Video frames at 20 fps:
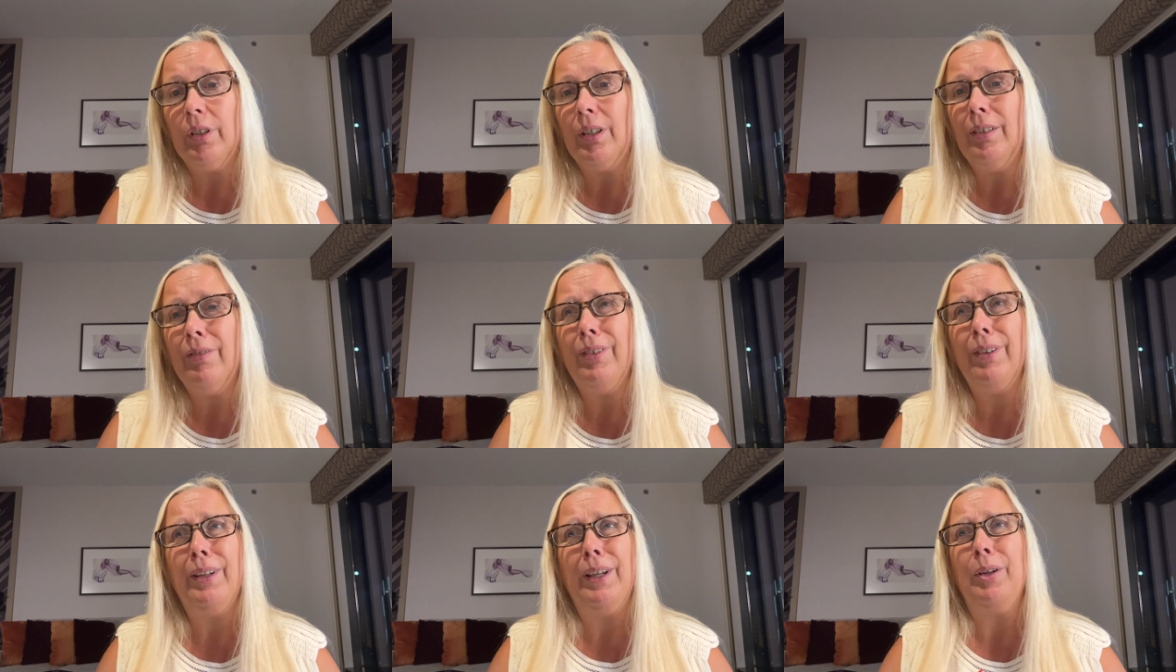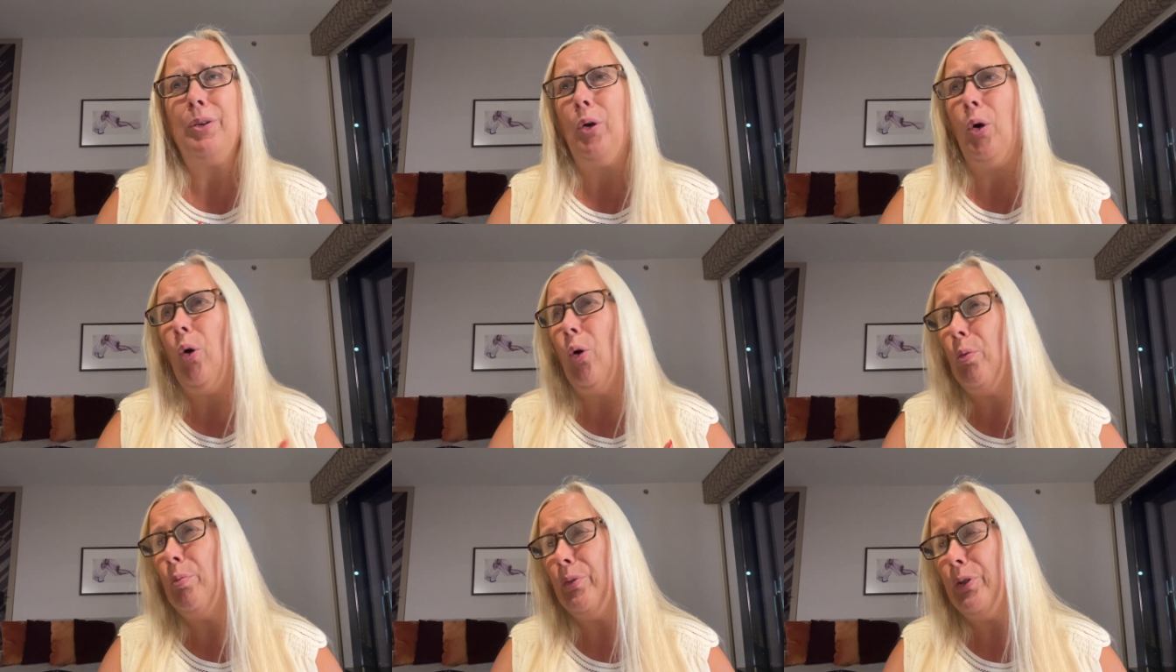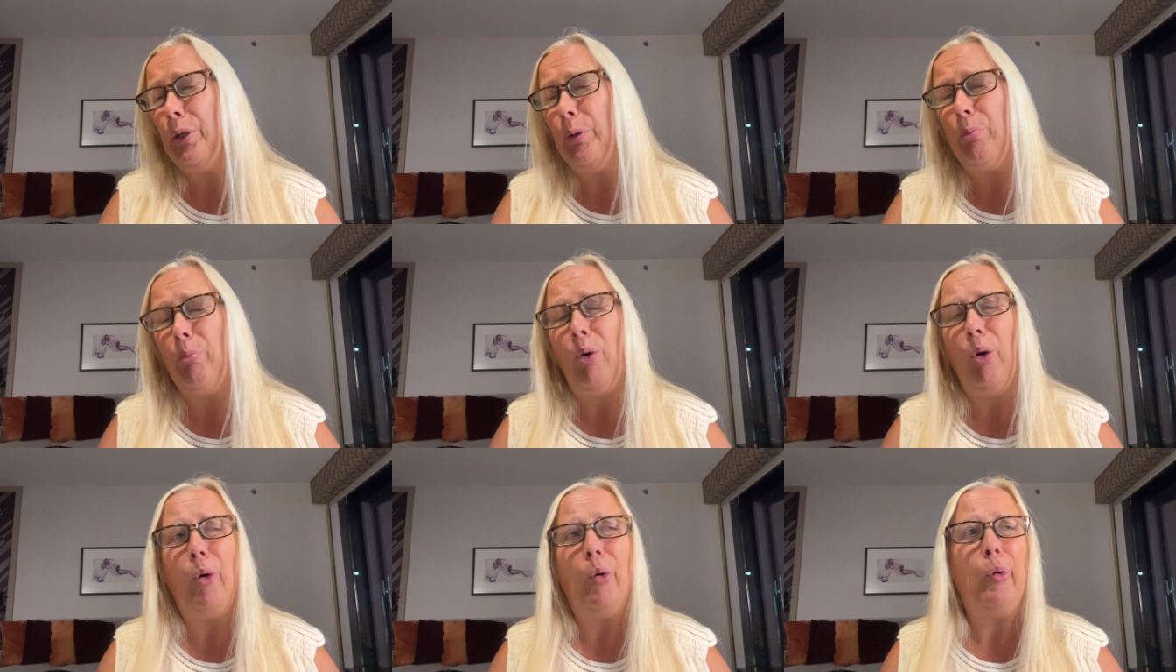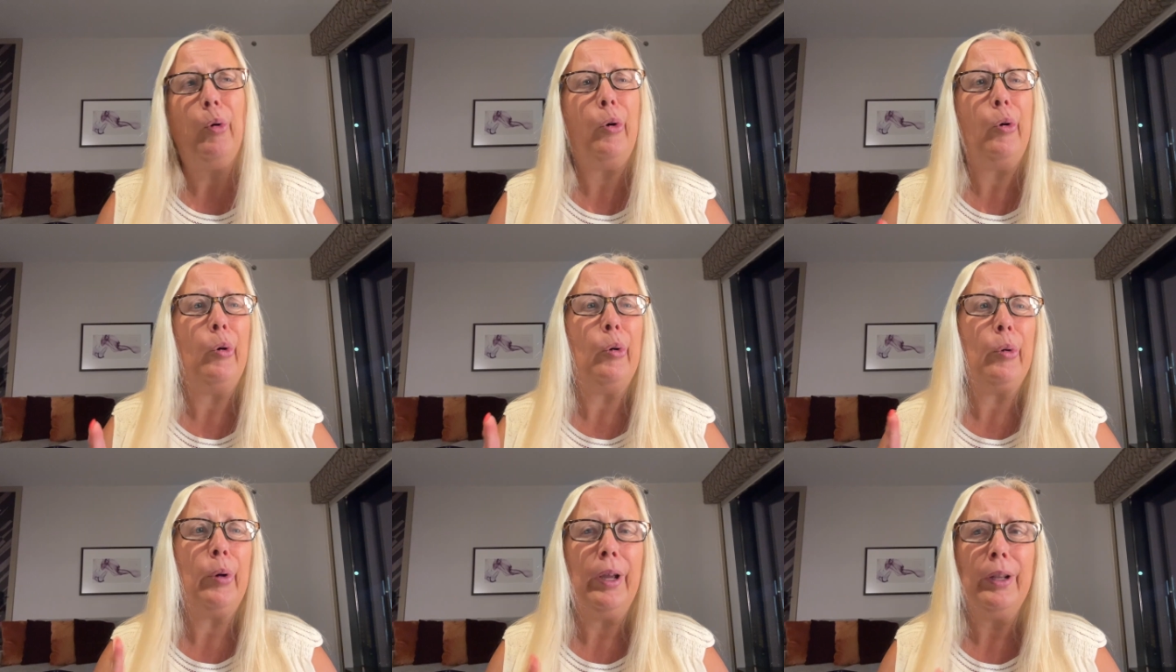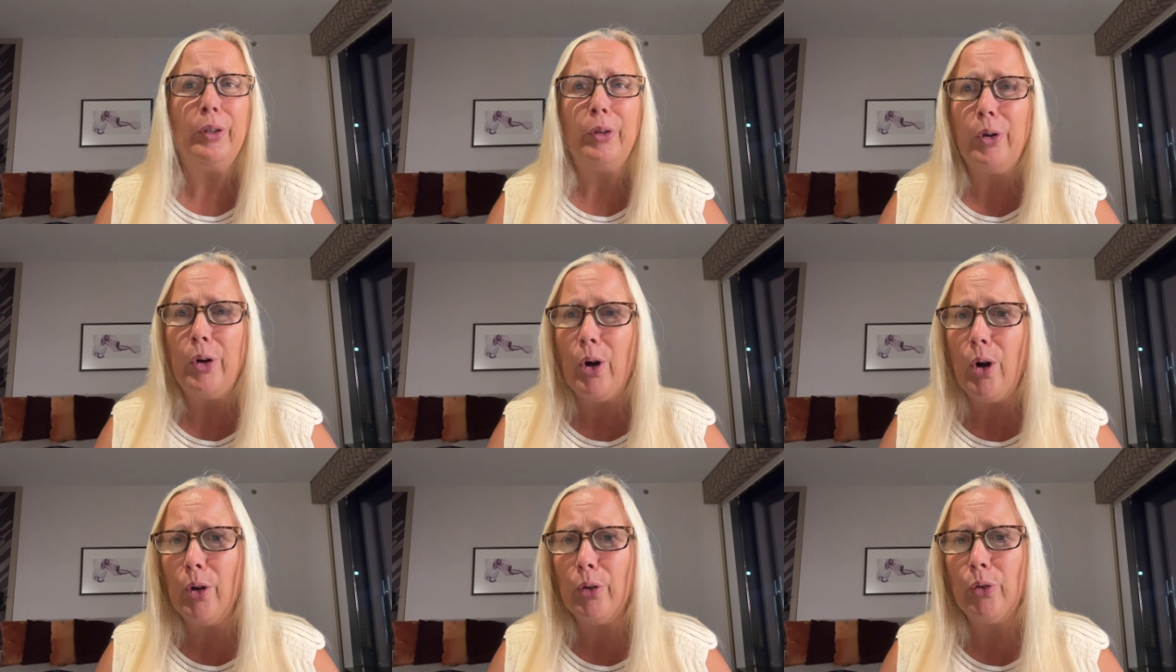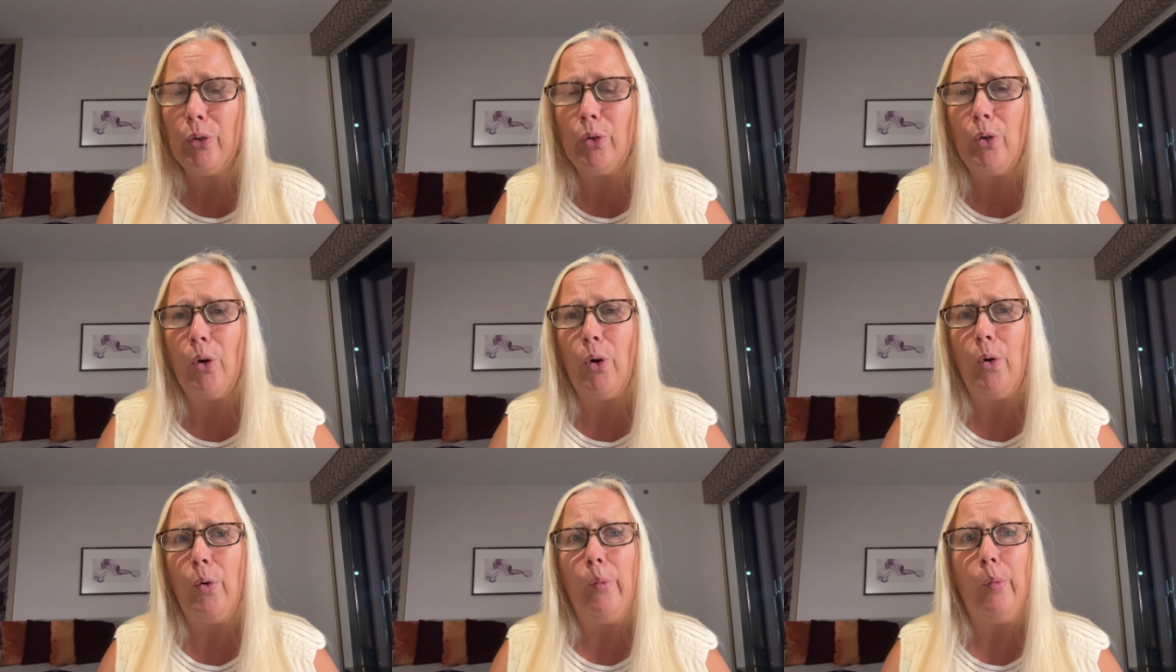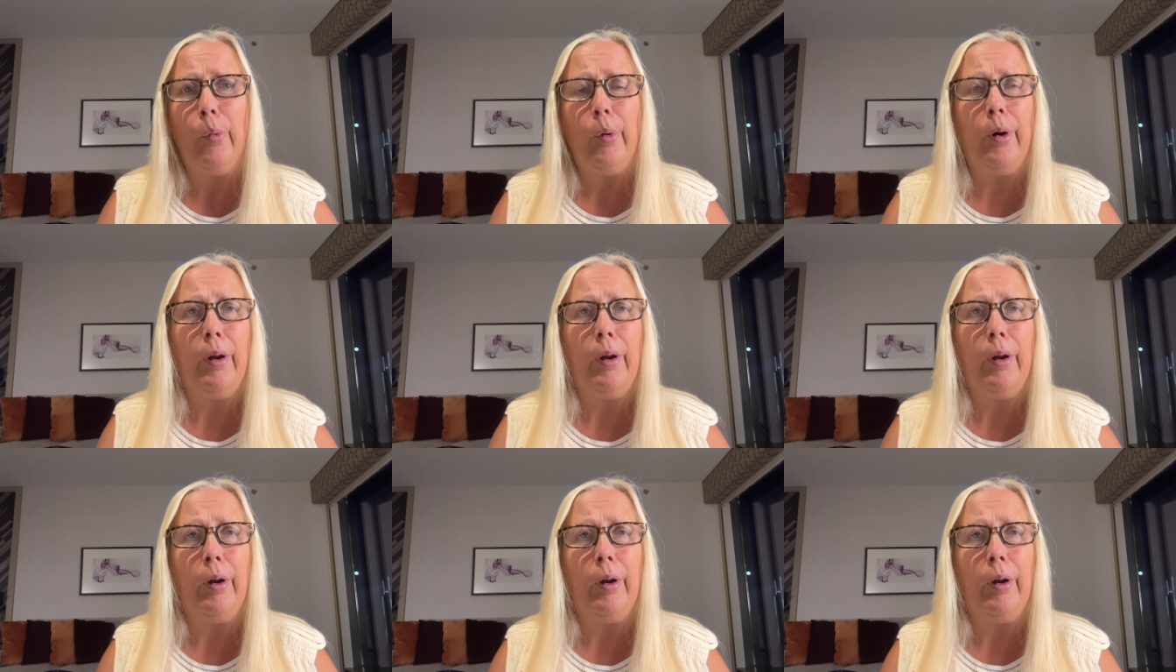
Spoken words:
even at Home Depot or at Costco.